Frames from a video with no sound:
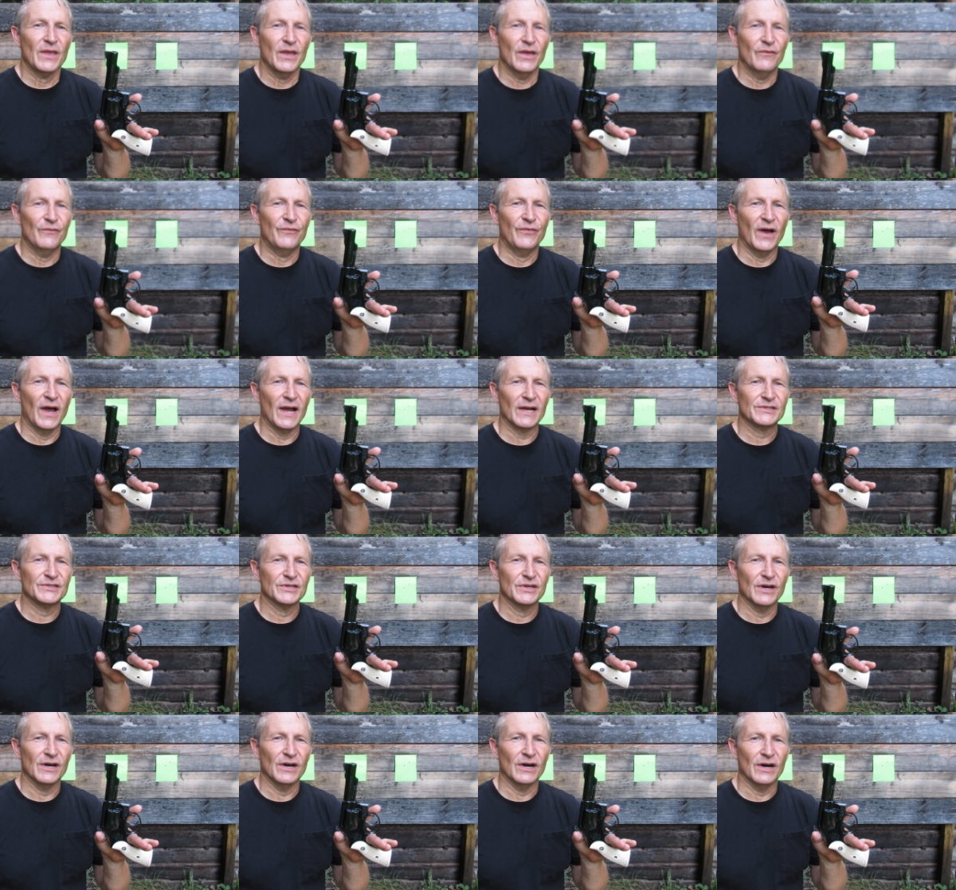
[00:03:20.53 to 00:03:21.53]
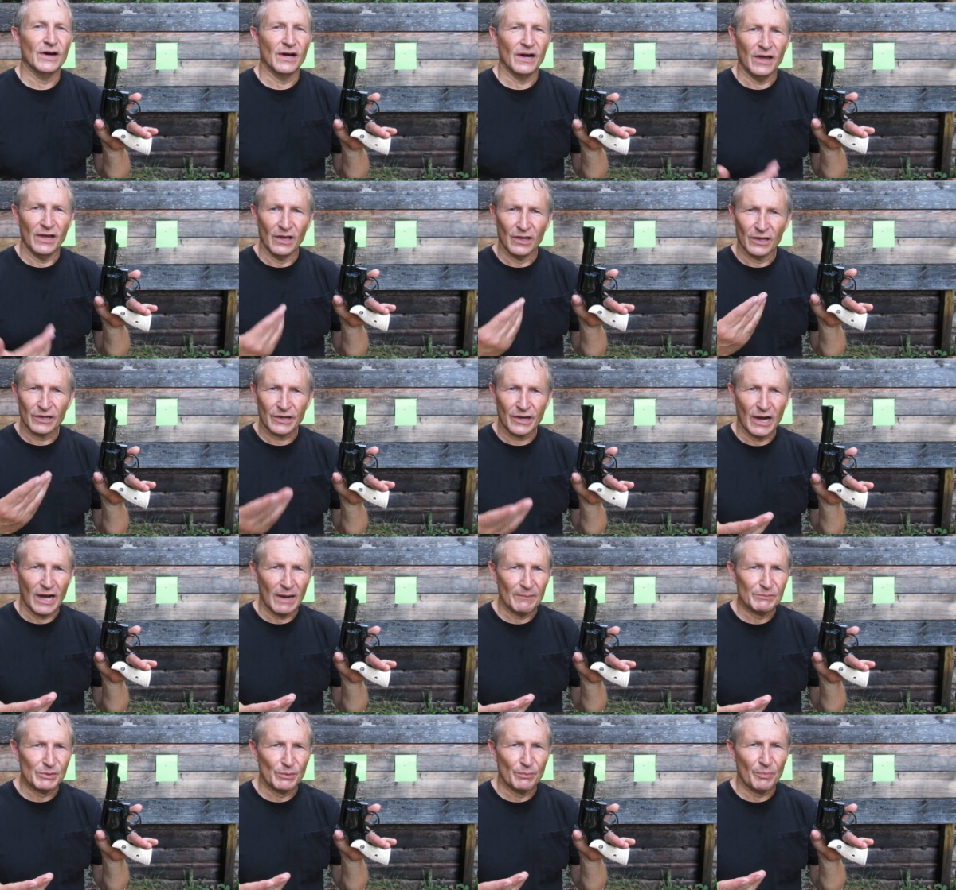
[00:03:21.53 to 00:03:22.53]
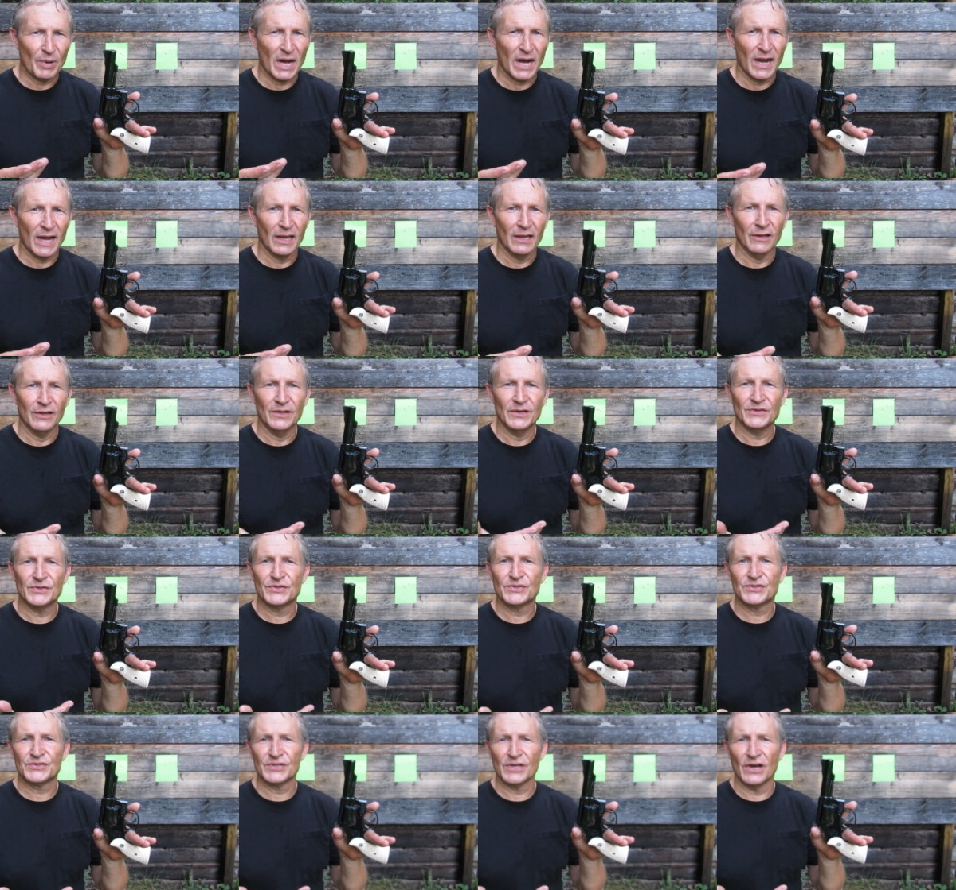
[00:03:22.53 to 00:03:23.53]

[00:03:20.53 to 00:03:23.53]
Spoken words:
In fact, helicopter pilots,